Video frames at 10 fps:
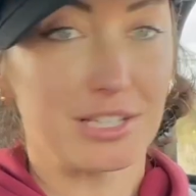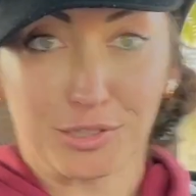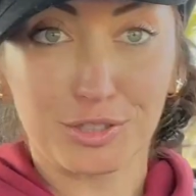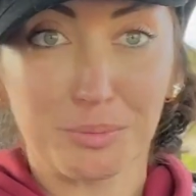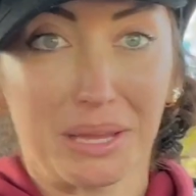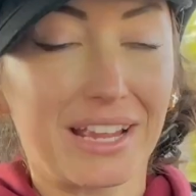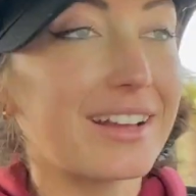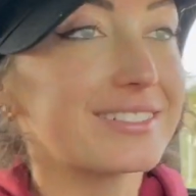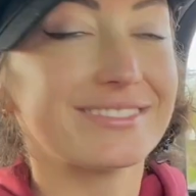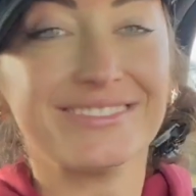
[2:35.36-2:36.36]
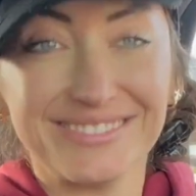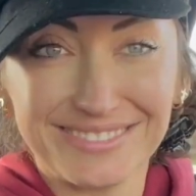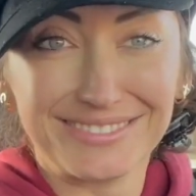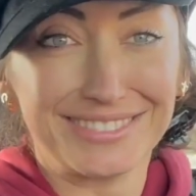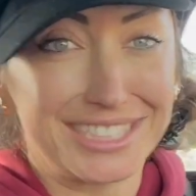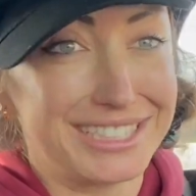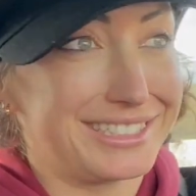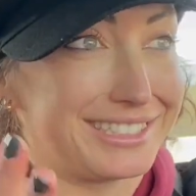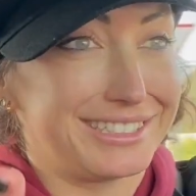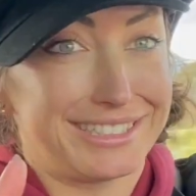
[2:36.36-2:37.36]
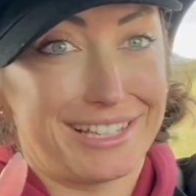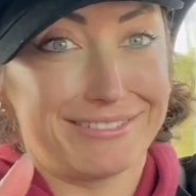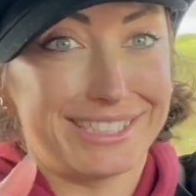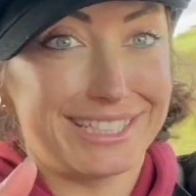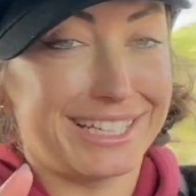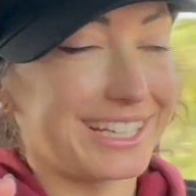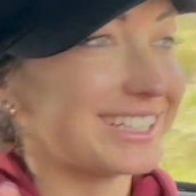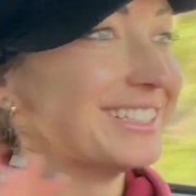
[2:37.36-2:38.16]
looked big. She's just so tiddy.